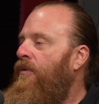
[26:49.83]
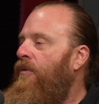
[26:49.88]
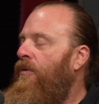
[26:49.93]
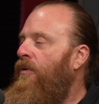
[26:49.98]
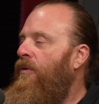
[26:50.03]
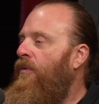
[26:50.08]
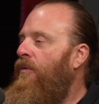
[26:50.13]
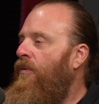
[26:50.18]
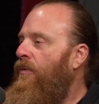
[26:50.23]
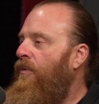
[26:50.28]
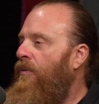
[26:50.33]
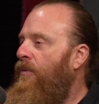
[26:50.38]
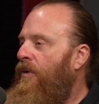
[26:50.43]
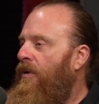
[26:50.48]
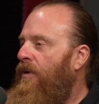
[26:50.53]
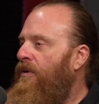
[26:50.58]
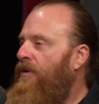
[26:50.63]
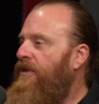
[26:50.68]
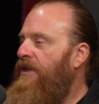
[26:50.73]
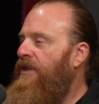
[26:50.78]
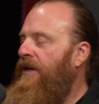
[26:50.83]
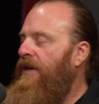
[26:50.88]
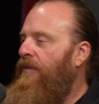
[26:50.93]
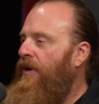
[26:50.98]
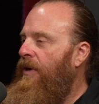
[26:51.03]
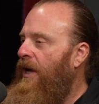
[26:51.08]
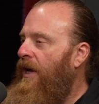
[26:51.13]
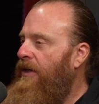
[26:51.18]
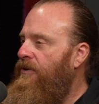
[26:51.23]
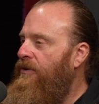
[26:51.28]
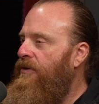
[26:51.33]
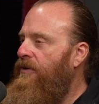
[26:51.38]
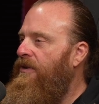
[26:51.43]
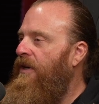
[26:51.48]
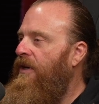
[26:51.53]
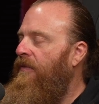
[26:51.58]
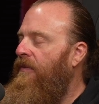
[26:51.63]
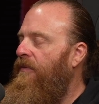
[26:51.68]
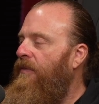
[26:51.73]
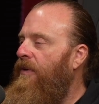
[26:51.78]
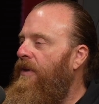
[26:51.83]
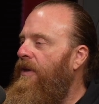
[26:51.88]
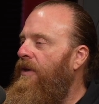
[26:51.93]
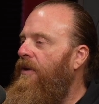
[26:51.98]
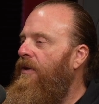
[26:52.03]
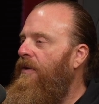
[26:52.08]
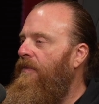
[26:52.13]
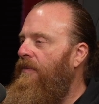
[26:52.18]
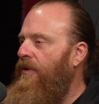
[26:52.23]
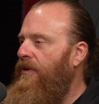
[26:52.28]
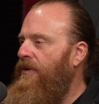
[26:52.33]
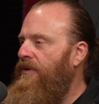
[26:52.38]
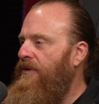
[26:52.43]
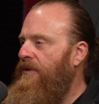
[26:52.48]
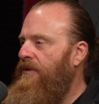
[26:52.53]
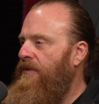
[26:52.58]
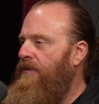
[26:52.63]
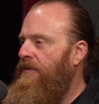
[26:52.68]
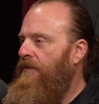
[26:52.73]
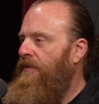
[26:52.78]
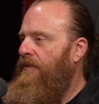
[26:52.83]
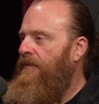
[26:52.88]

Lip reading: you synchronize yourself with the universe.